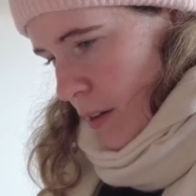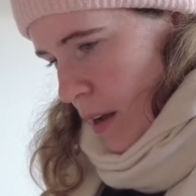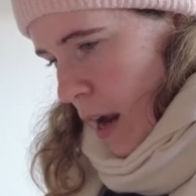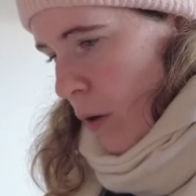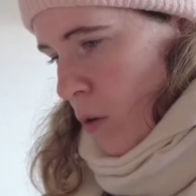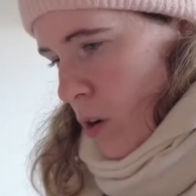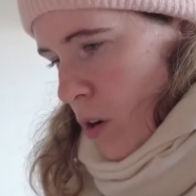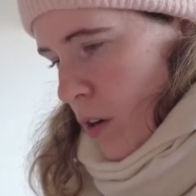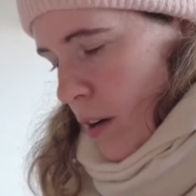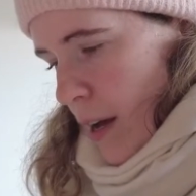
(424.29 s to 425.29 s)
I
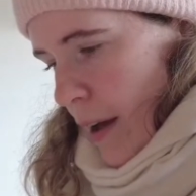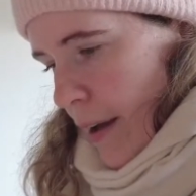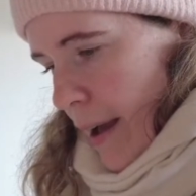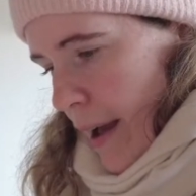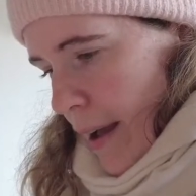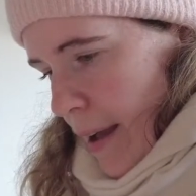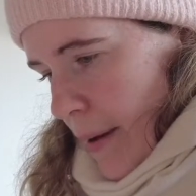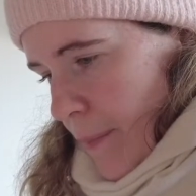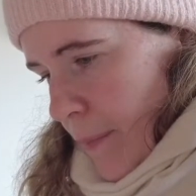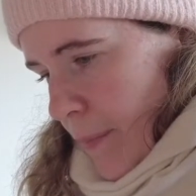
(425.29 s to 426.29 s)
want
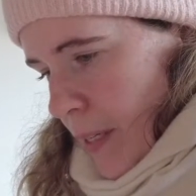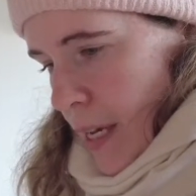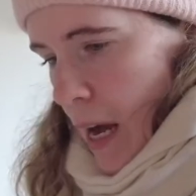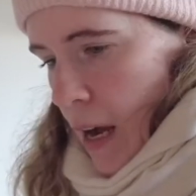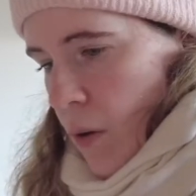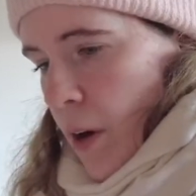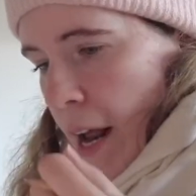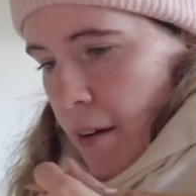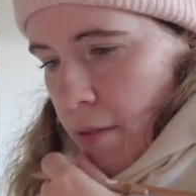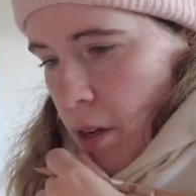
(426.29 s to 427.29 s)
to
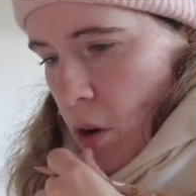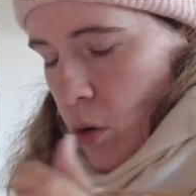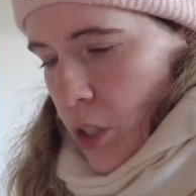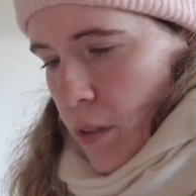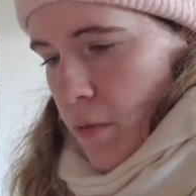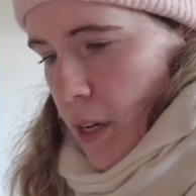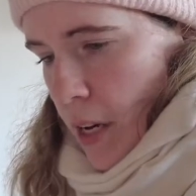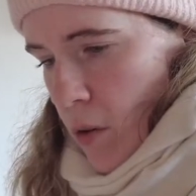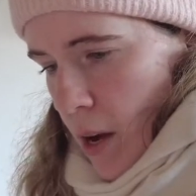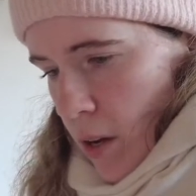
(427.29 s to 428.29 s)
have the Notion
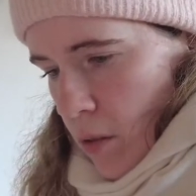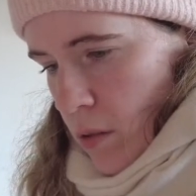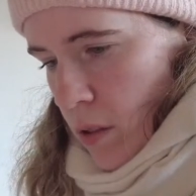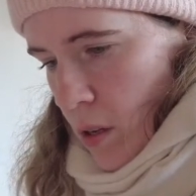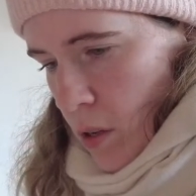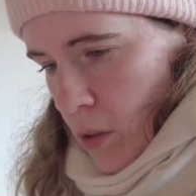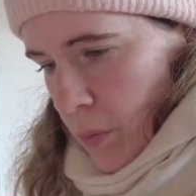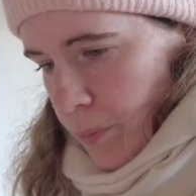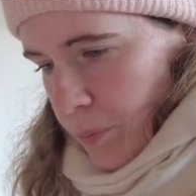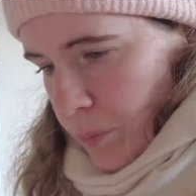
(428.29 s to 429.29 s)
video out.
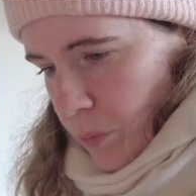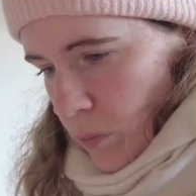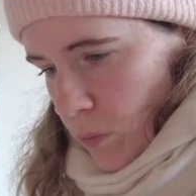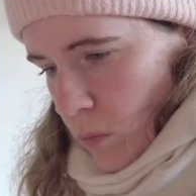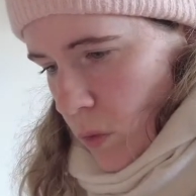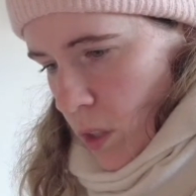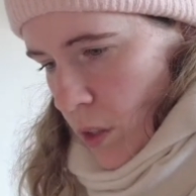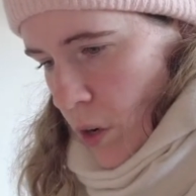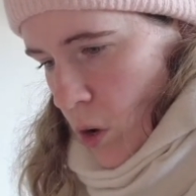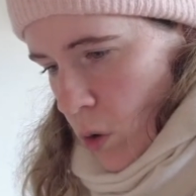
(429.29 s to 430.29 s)
So
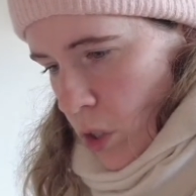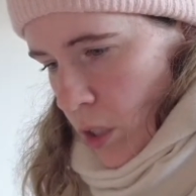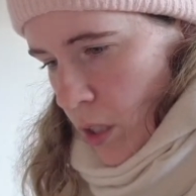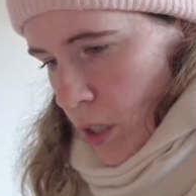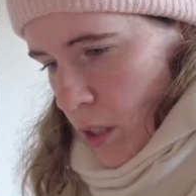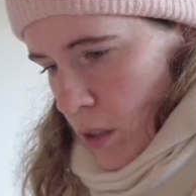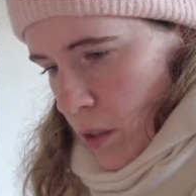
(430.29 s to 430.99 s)
Notion,